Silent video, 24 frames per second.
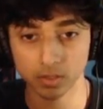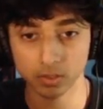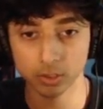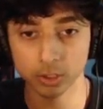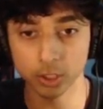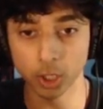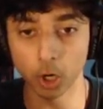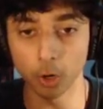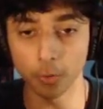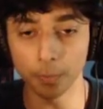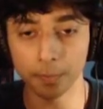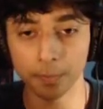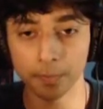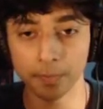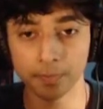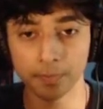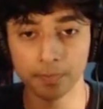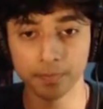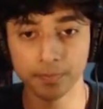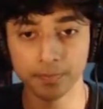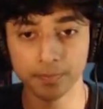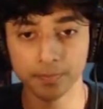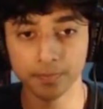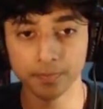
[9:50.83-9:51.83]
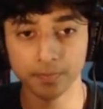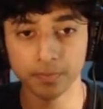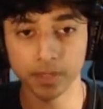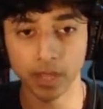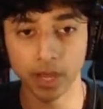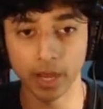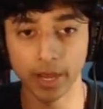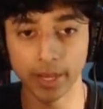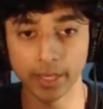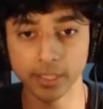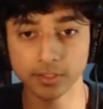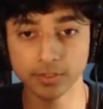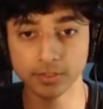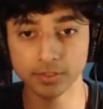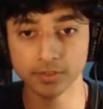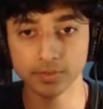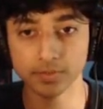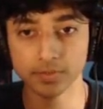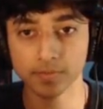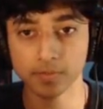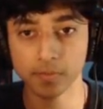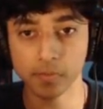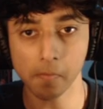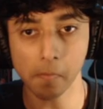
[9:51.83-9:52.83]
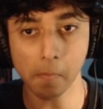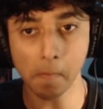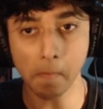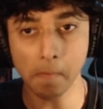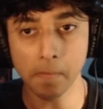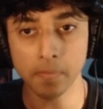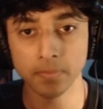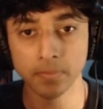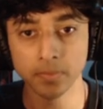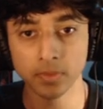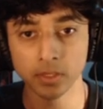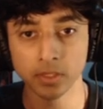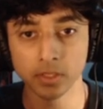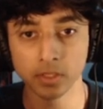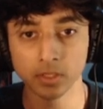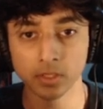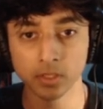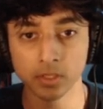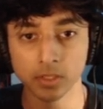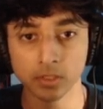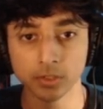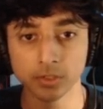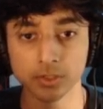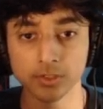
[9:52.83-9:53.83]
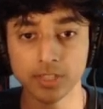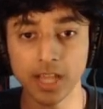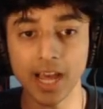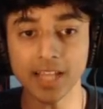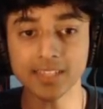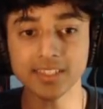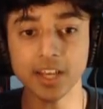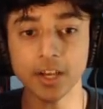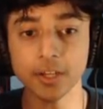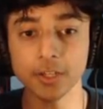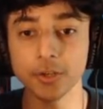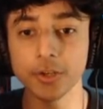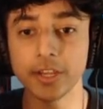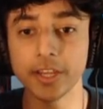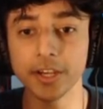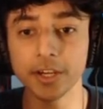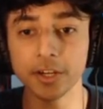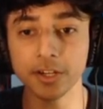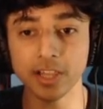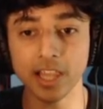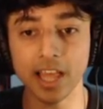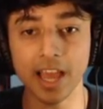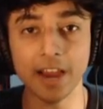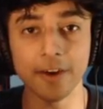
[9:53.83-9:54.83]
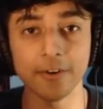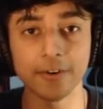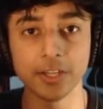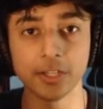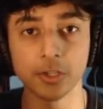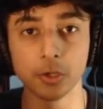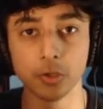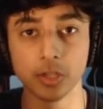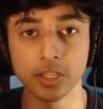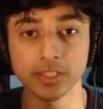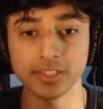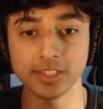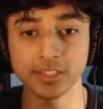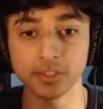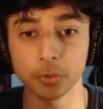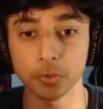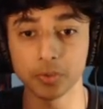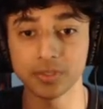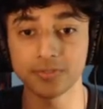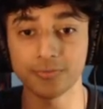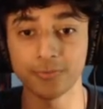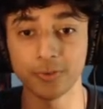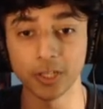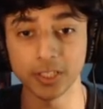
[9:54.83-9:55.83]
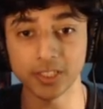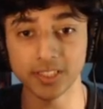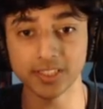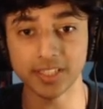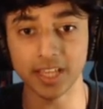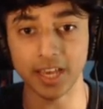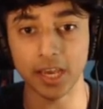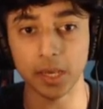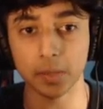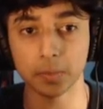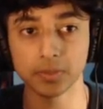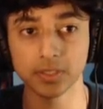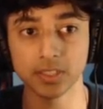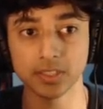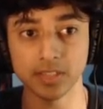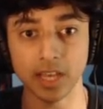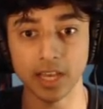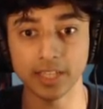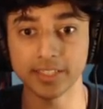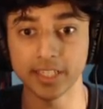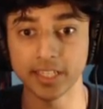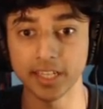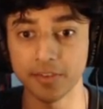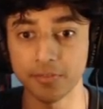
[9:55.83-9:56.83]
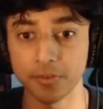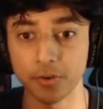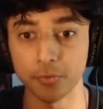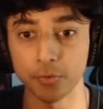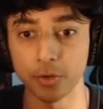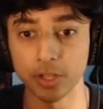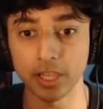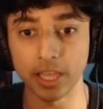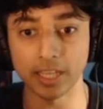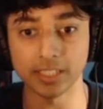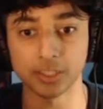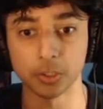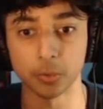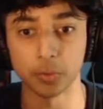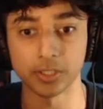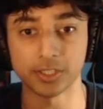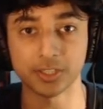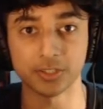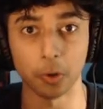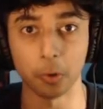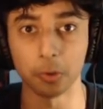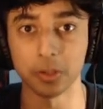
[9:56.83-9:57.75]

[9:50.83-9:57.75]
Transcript: Go! Nice. So that's how you hear Larry. You listen to his footsteps. Because I didn't even realize they were so